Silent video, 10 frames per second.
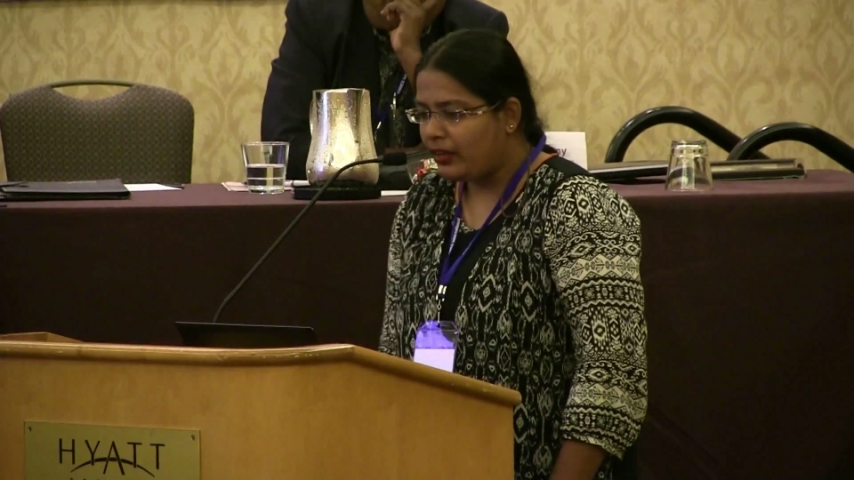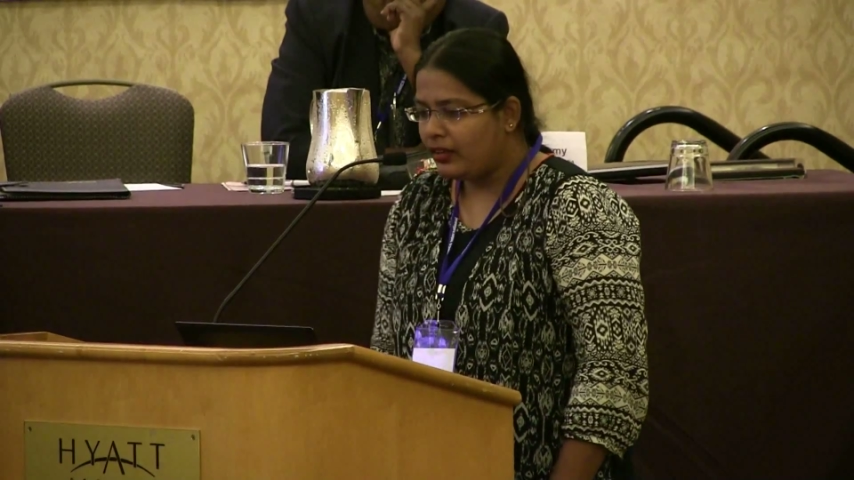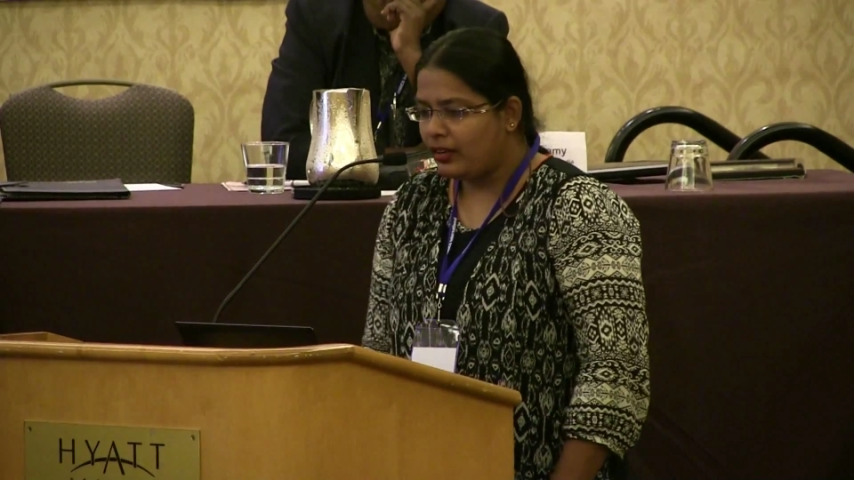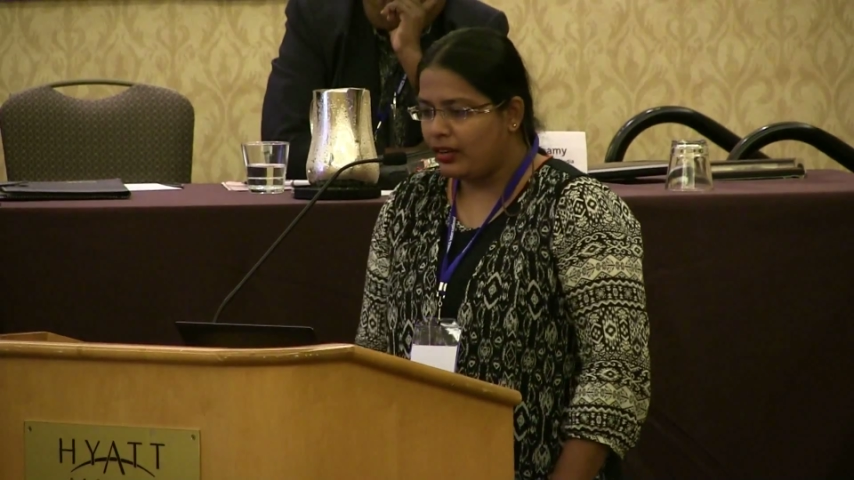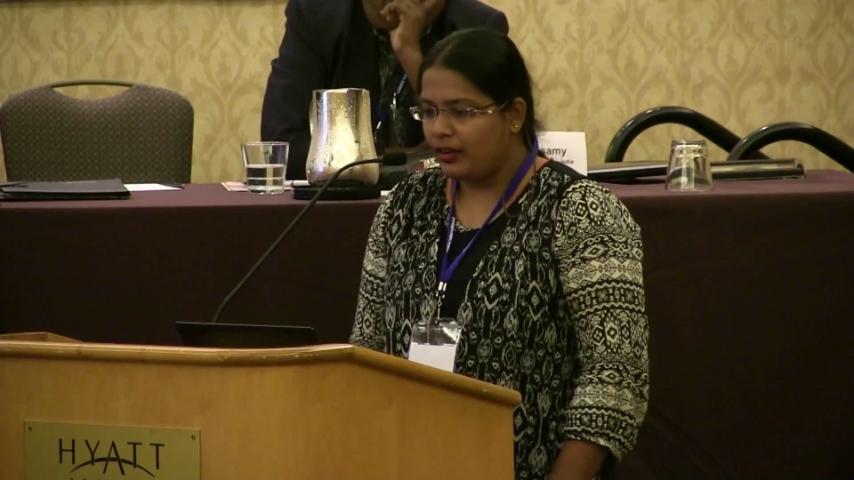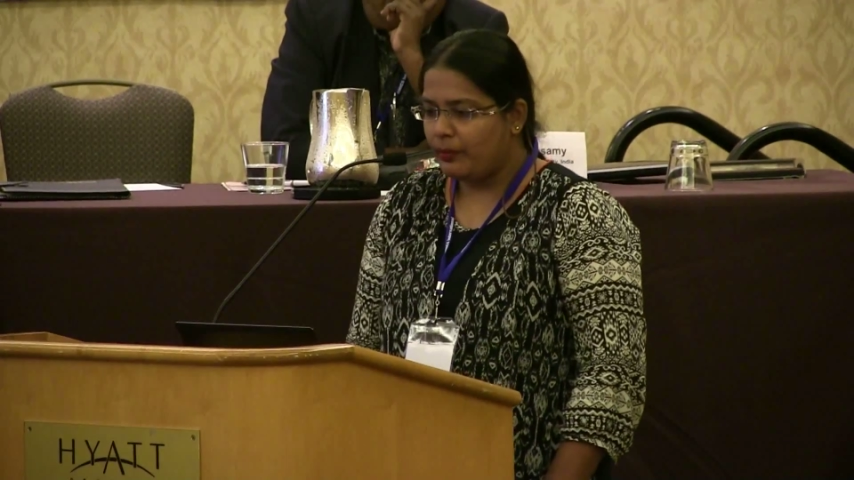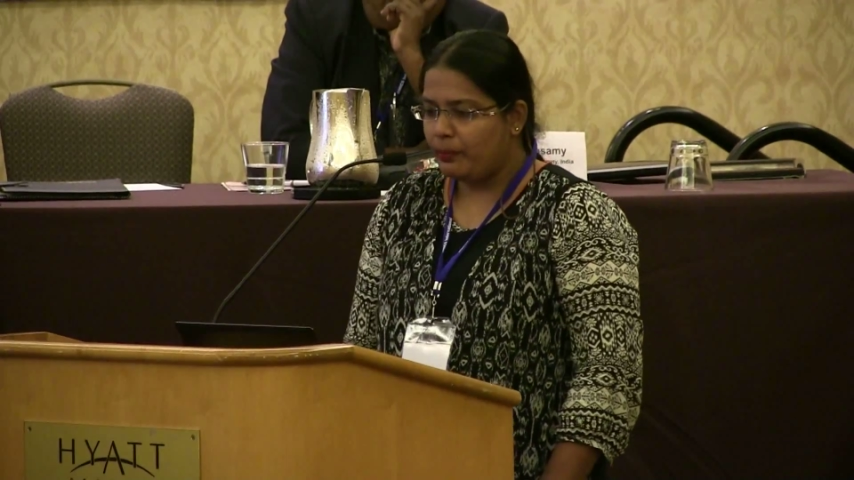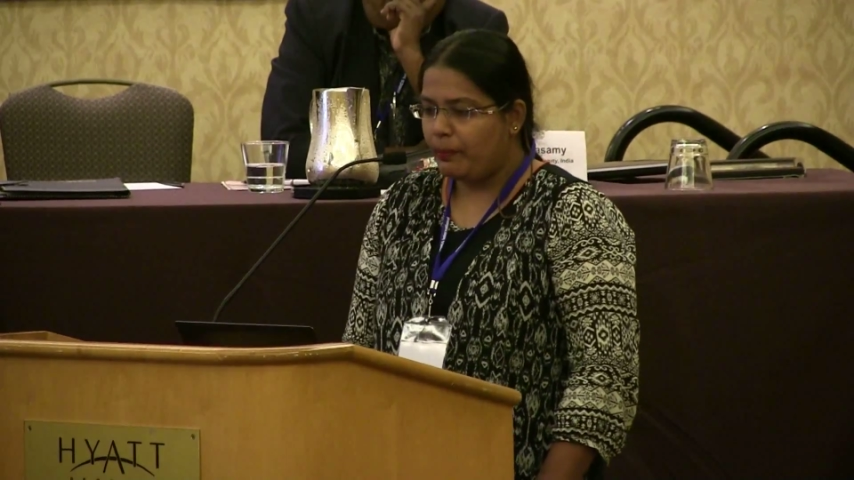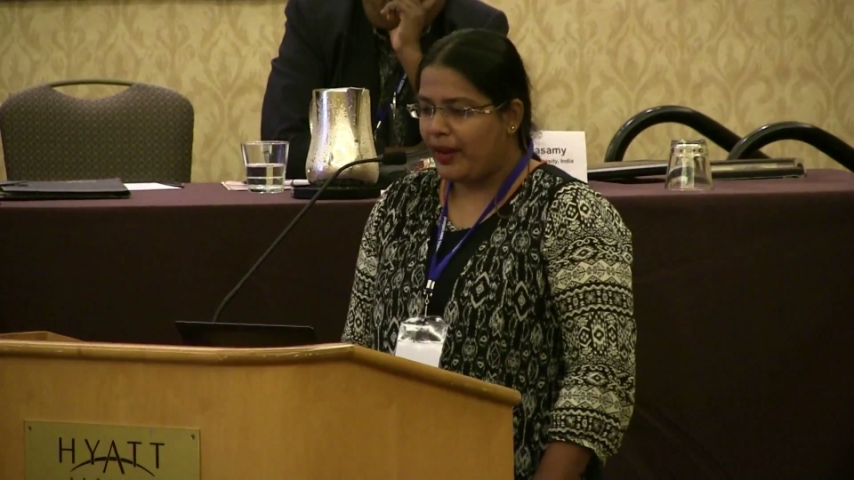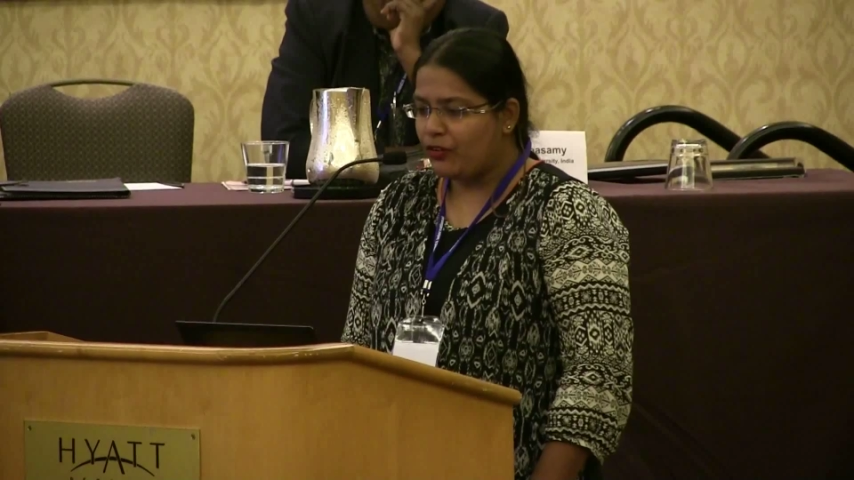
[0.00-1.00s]

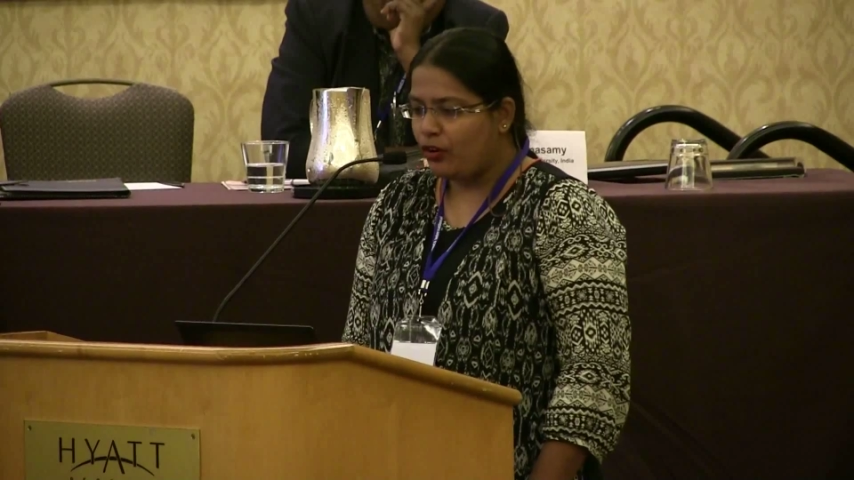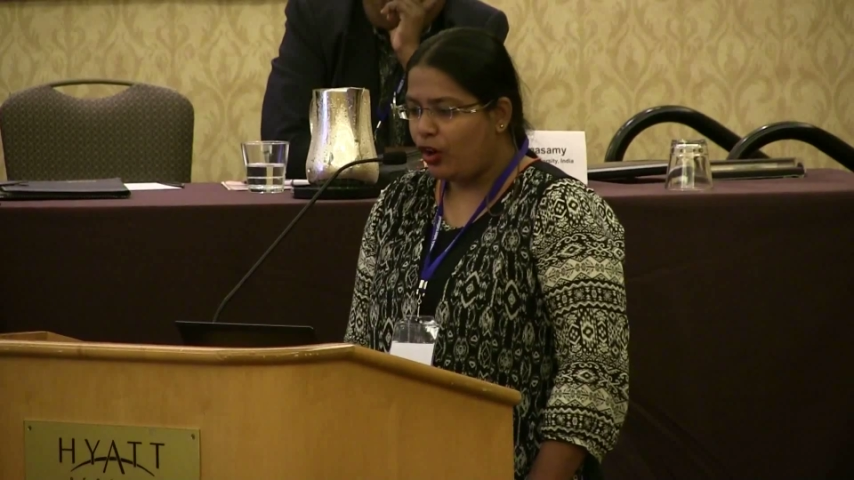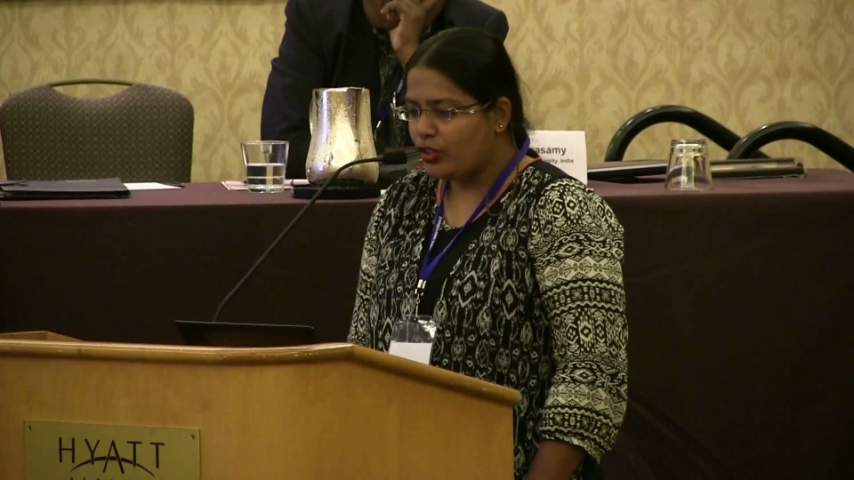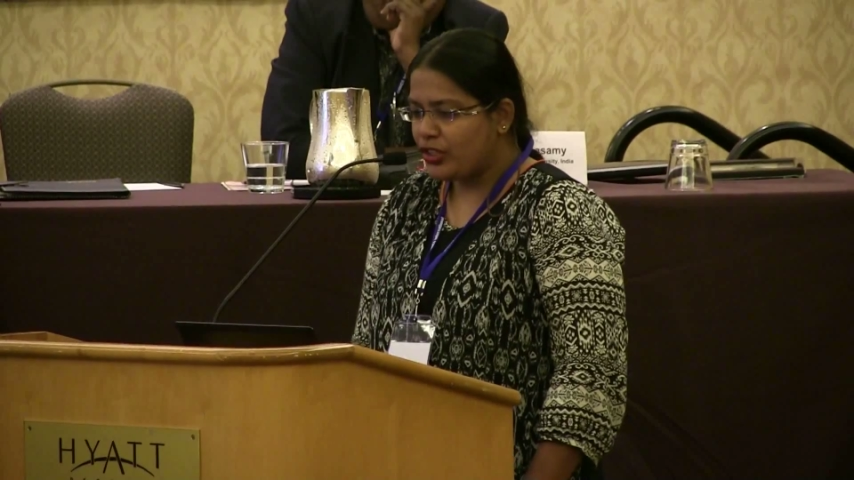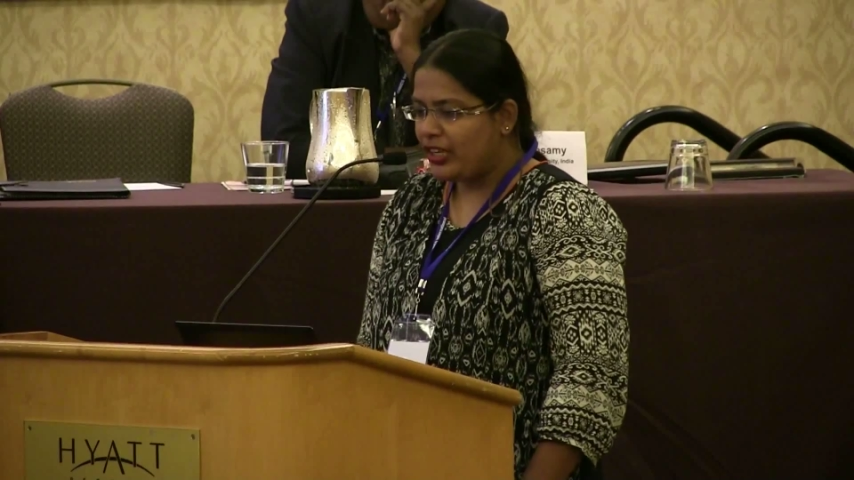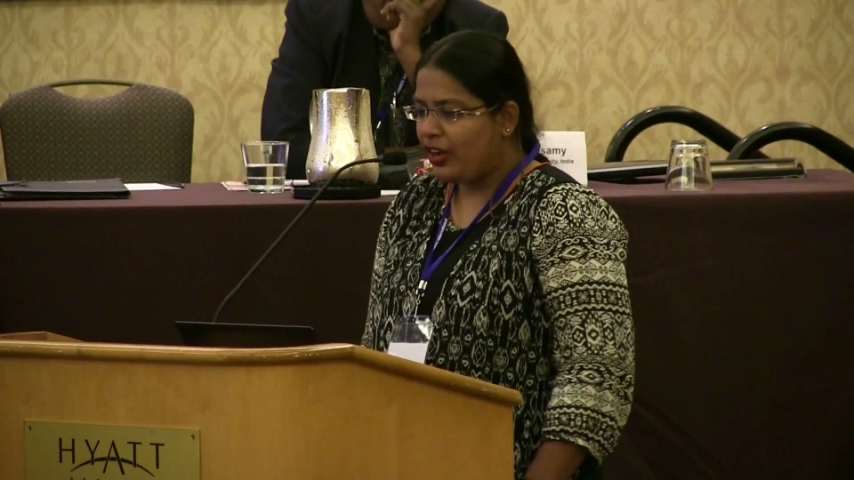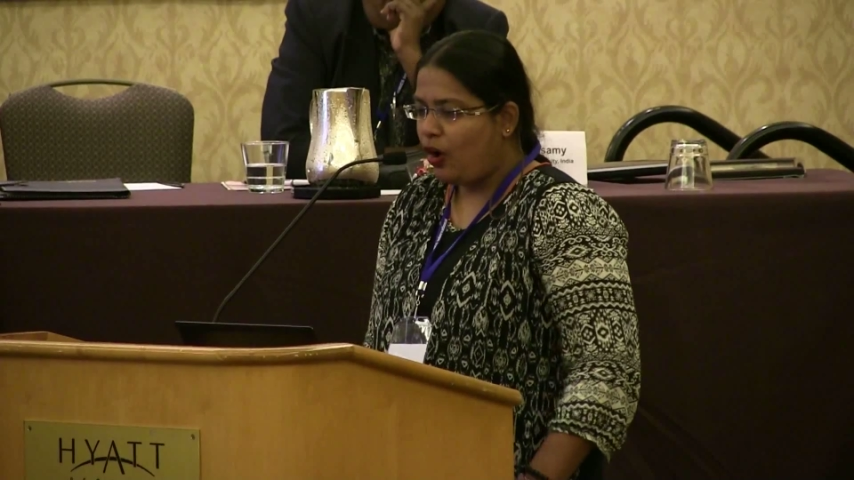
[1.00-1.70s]
petrology